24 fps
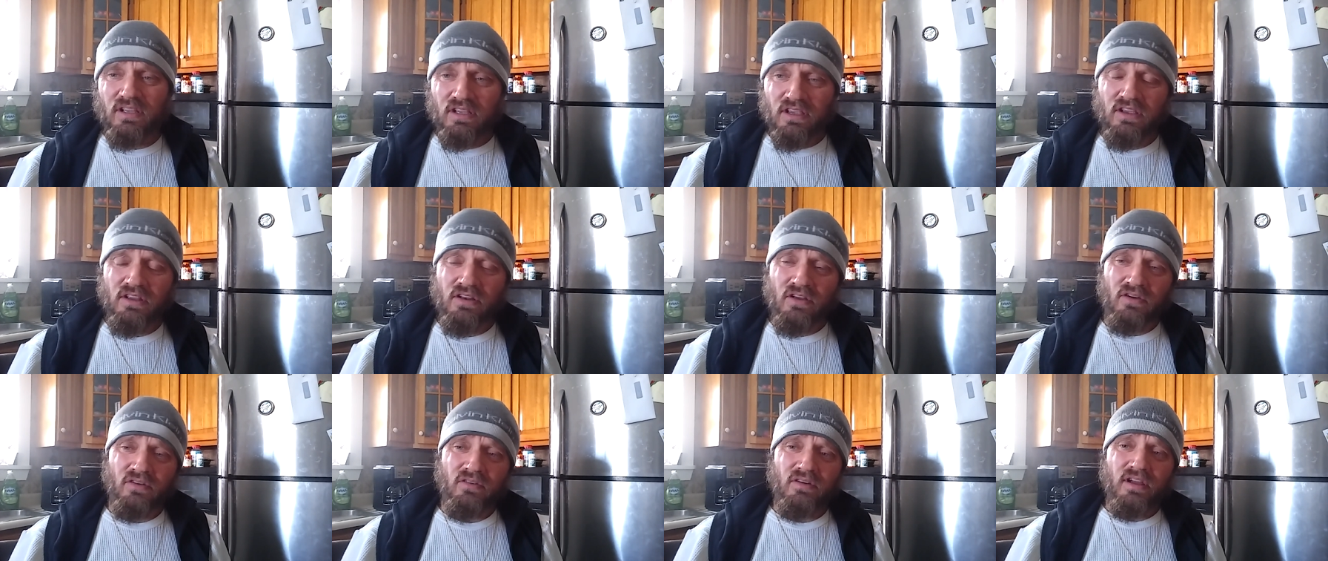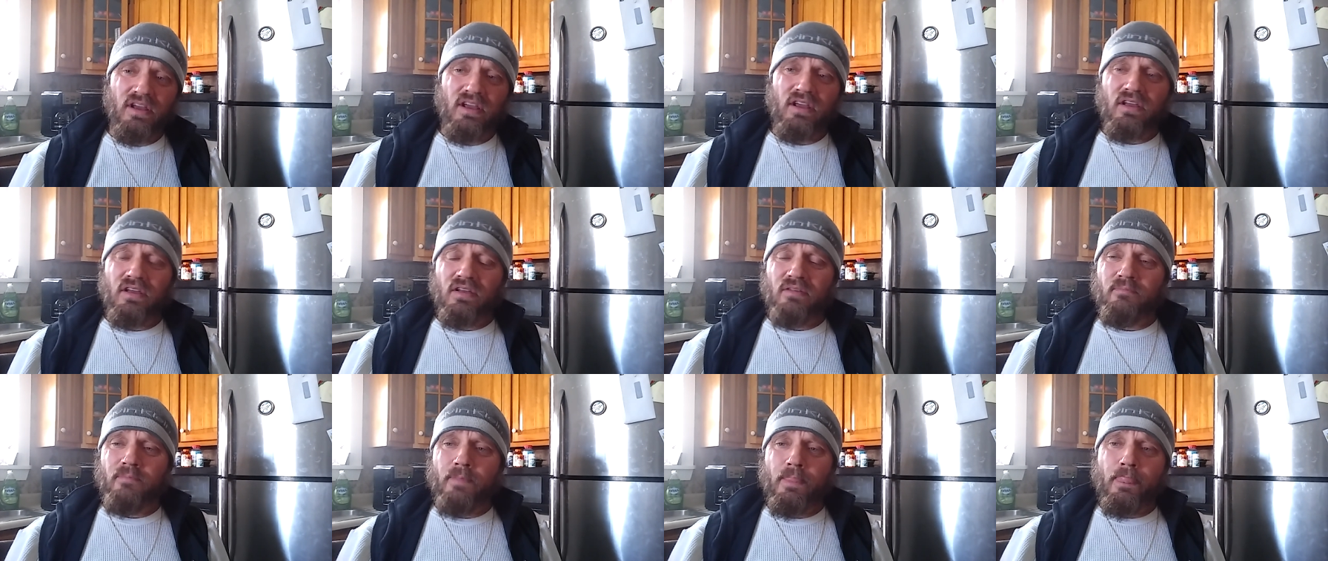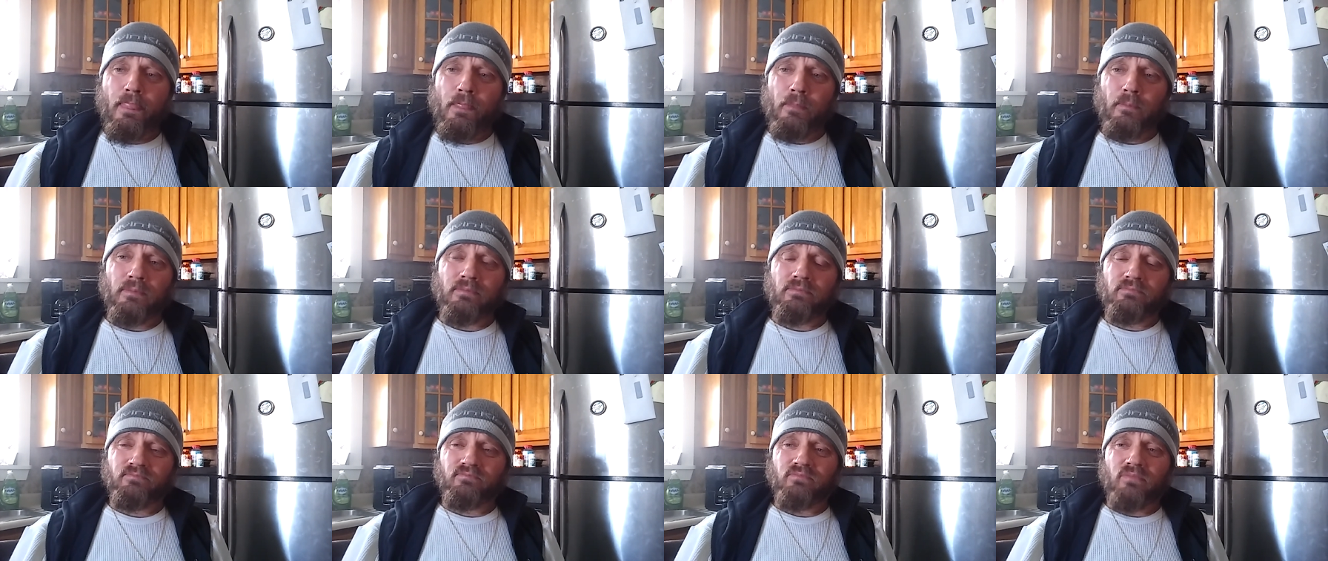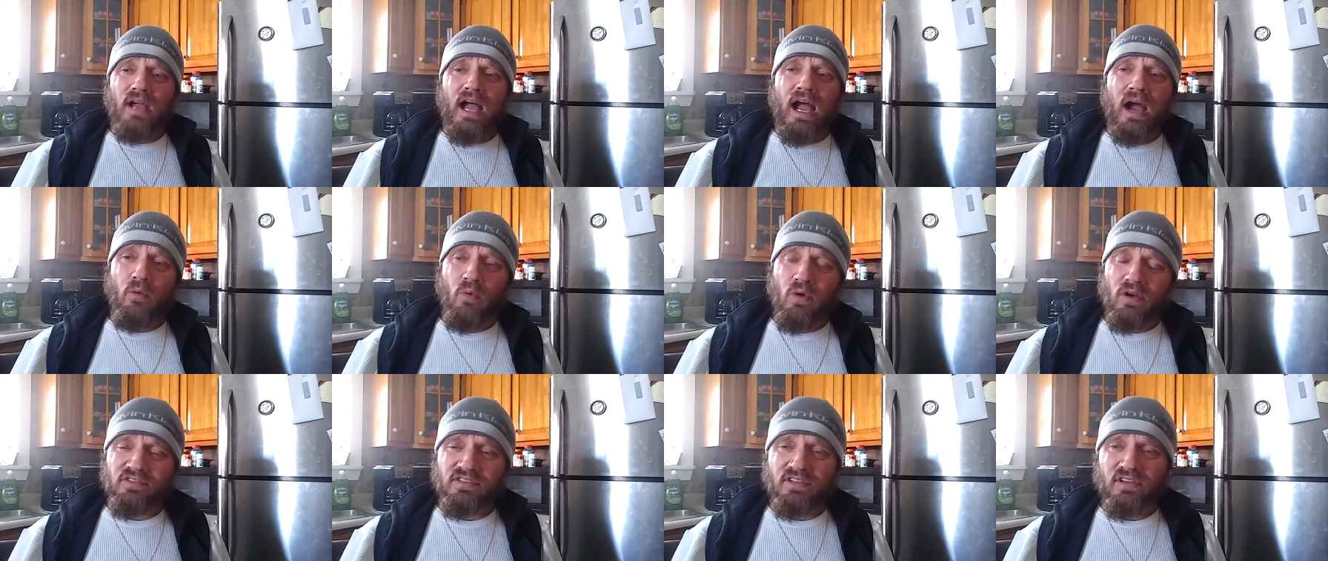You know, I
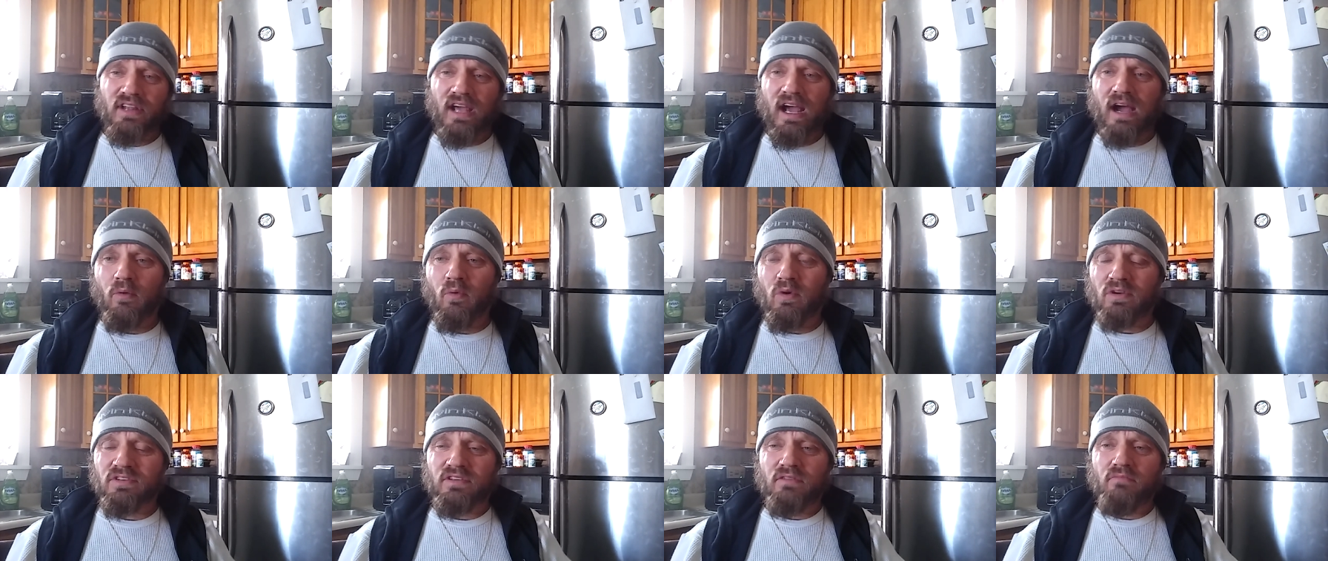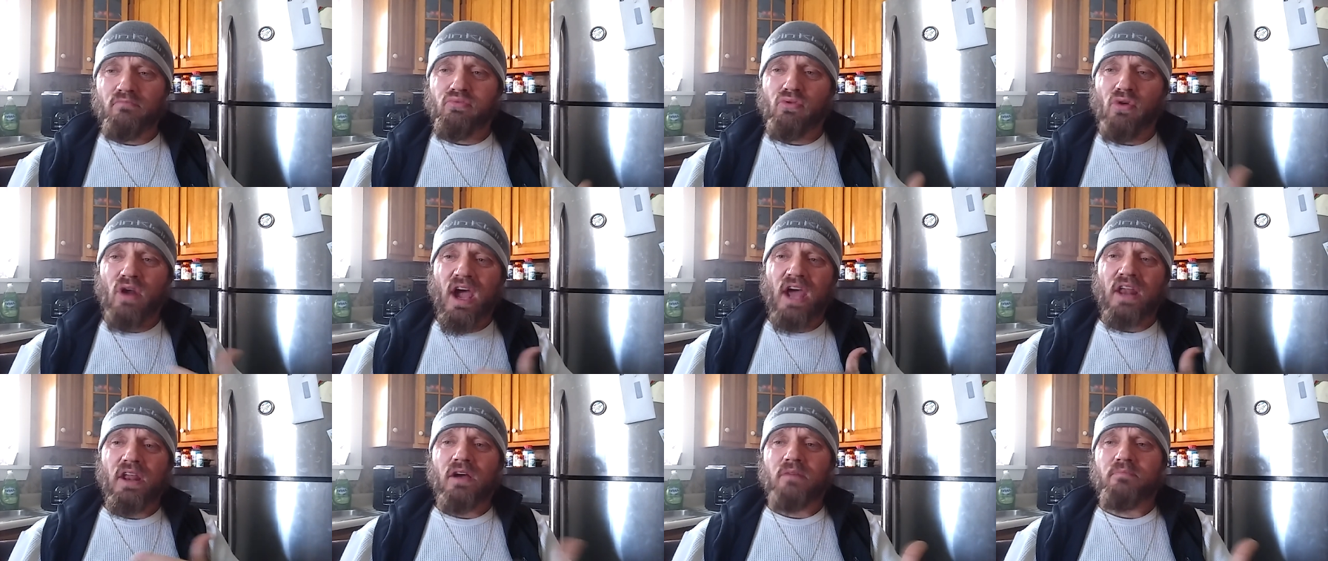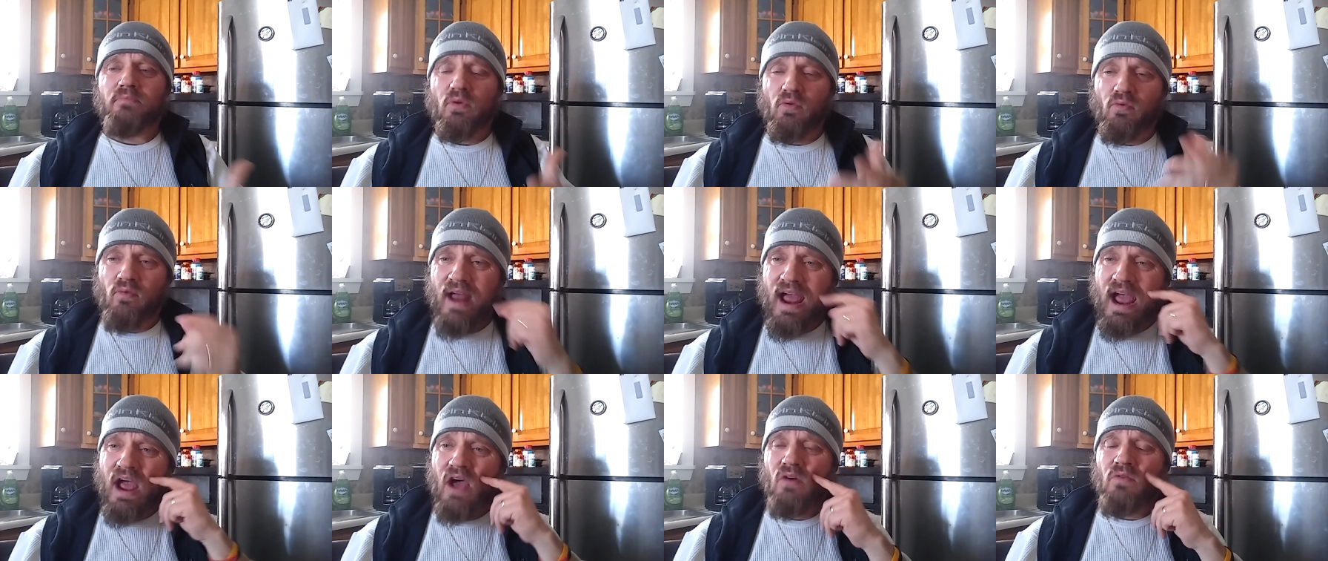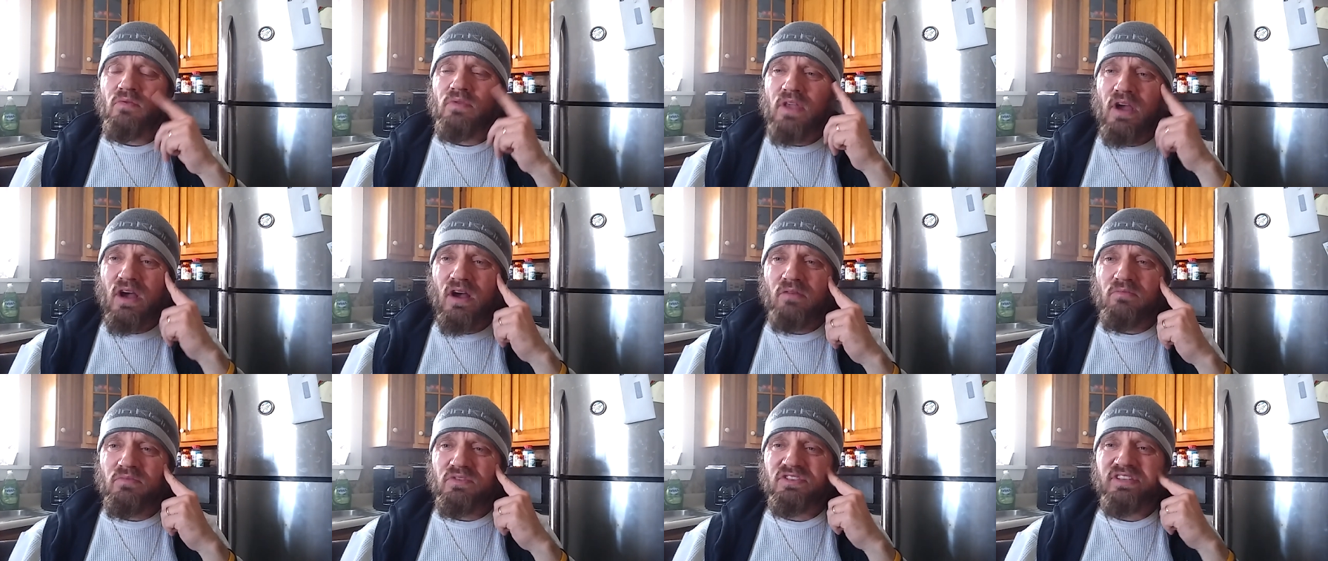wasn't brought up
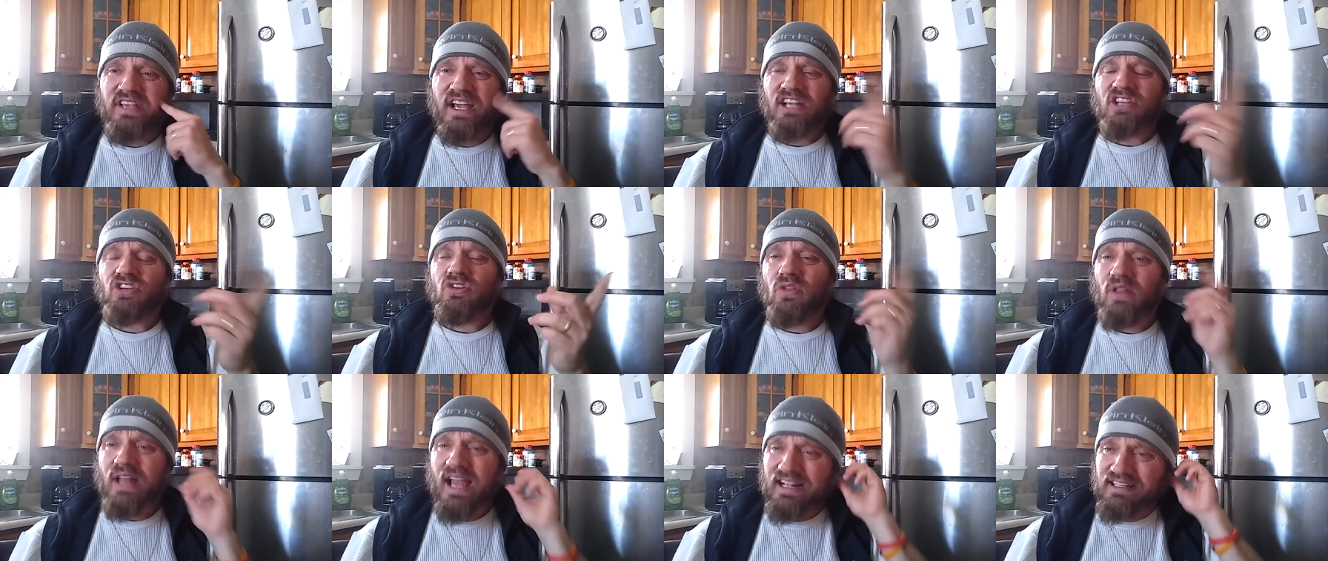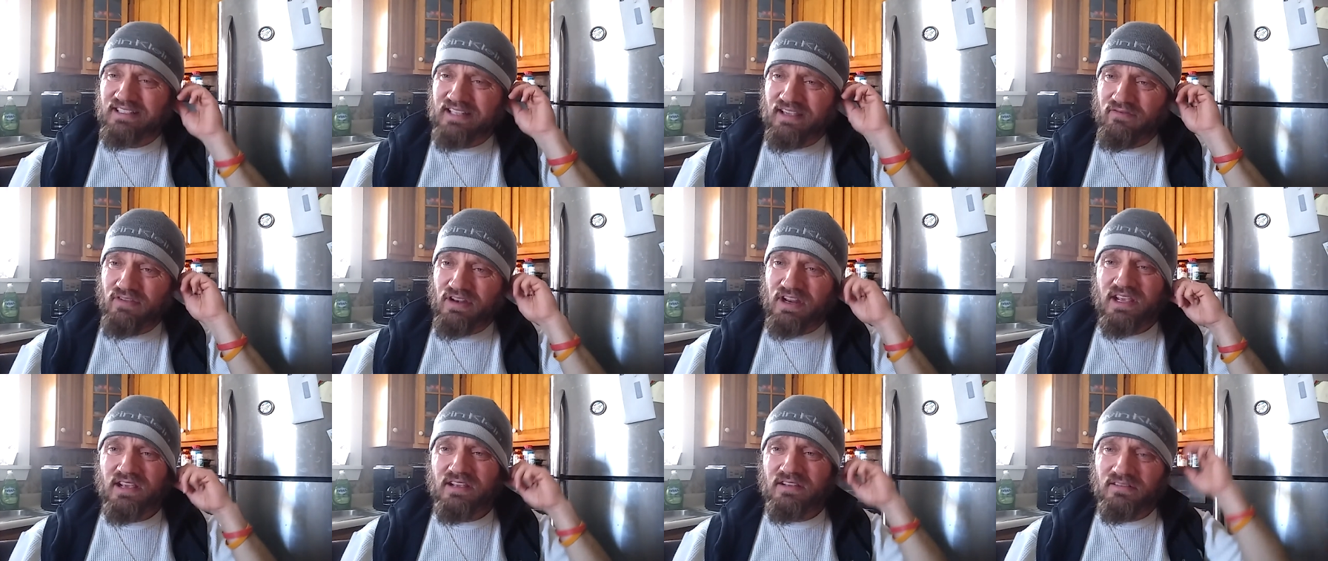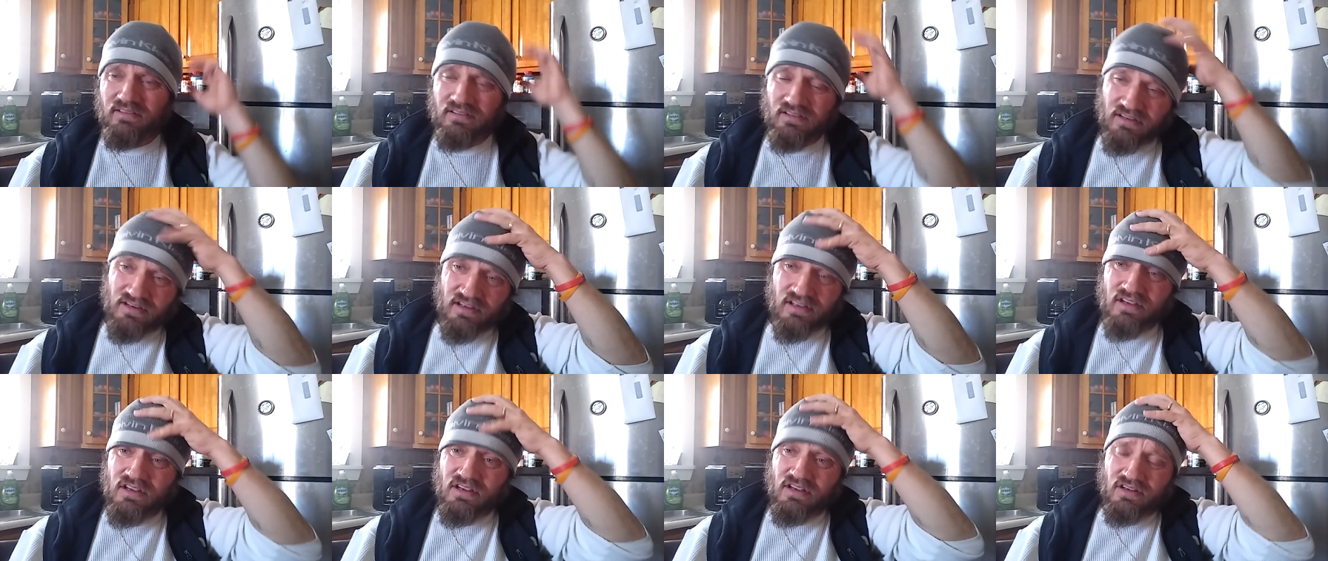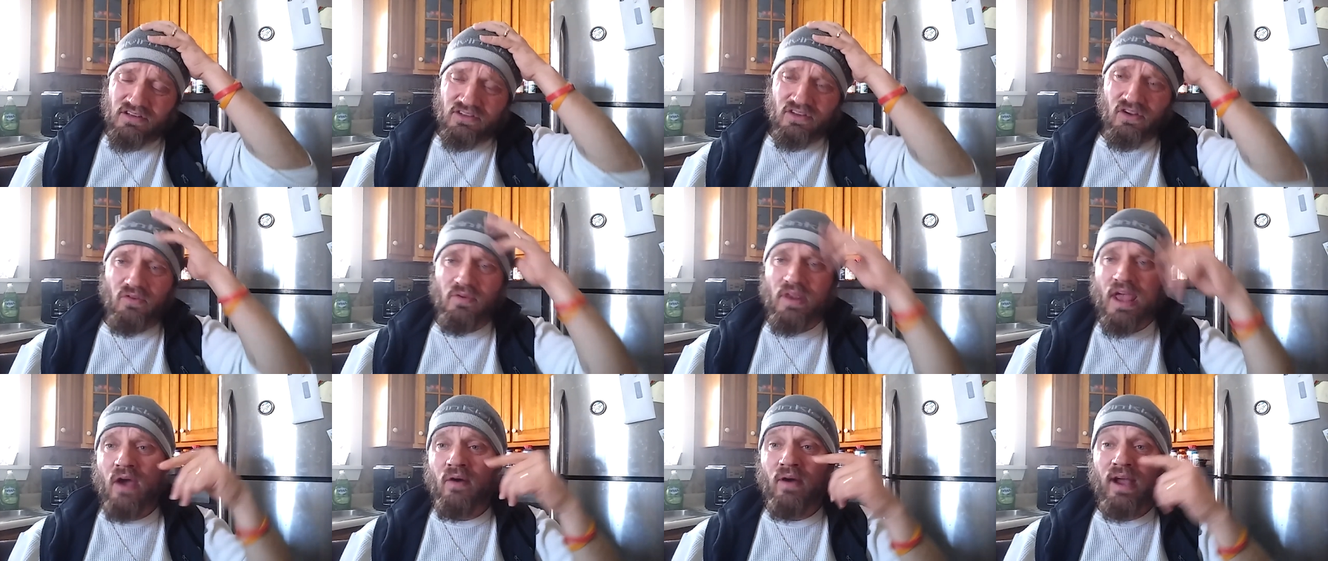around sexual activity,
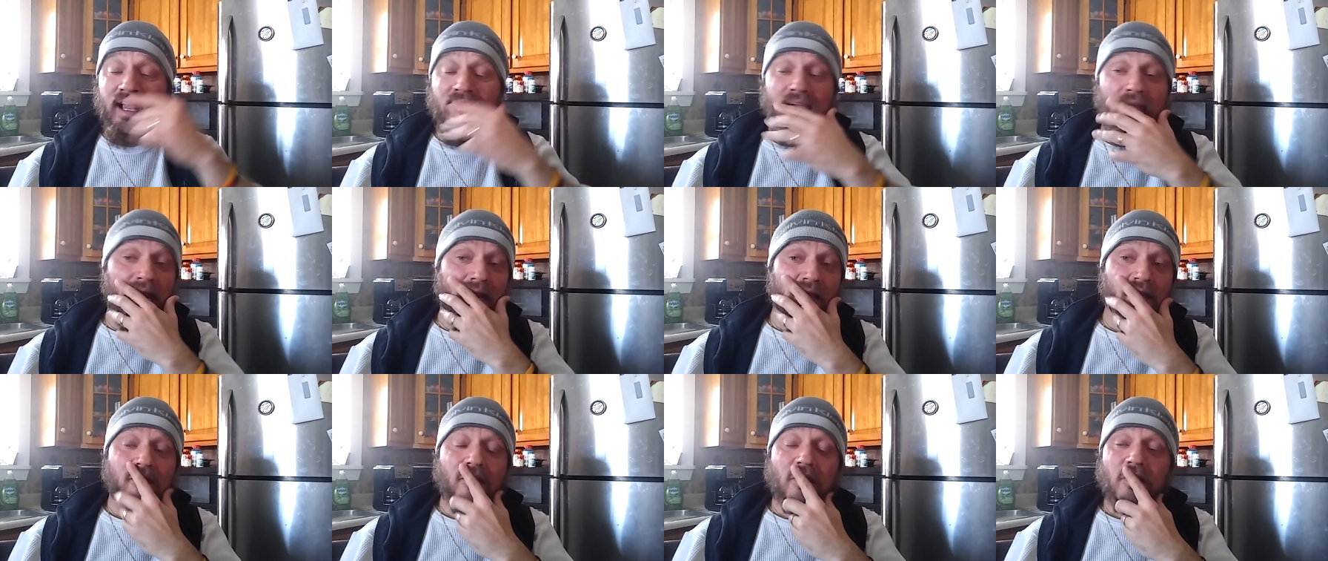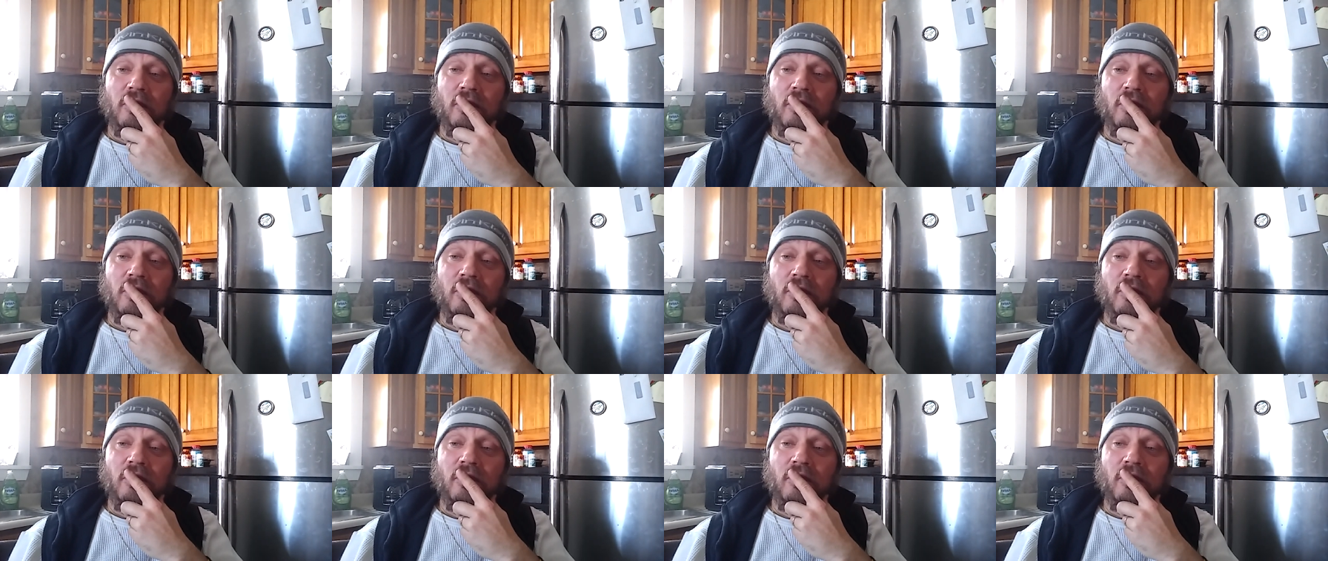so now I gotta